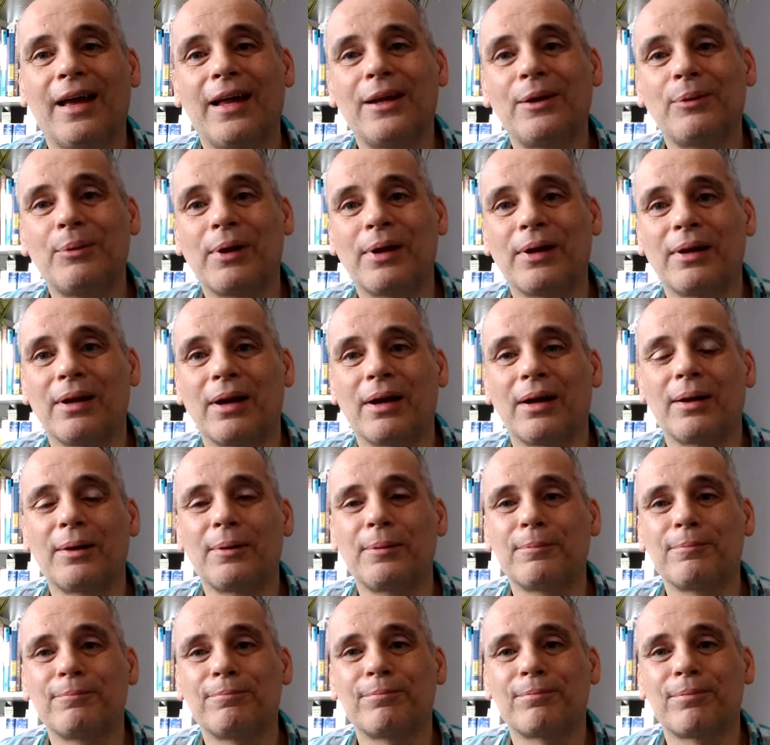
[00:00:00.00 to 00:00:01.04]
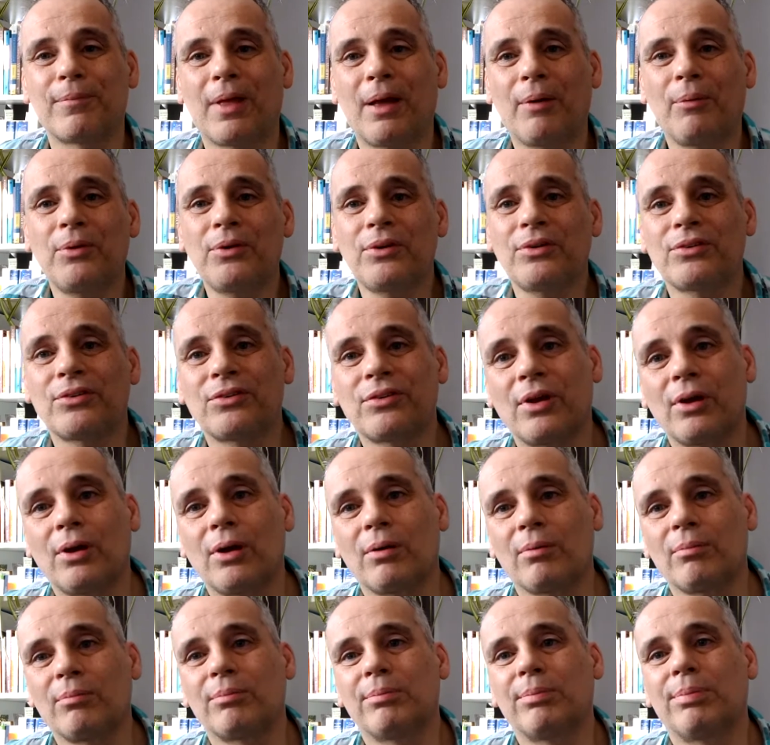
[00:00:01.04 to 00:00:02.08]
want to
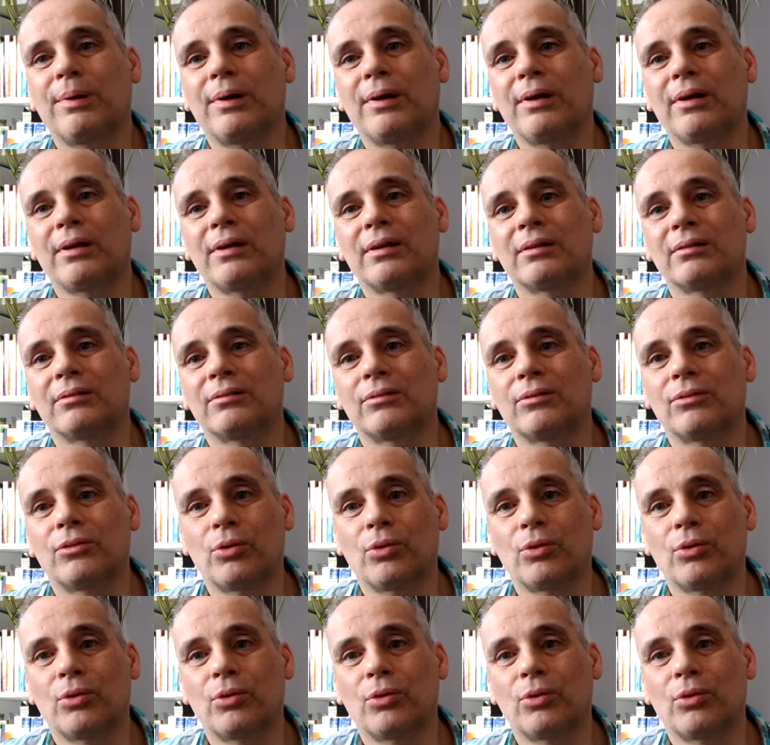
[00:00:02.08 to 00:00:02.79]
start by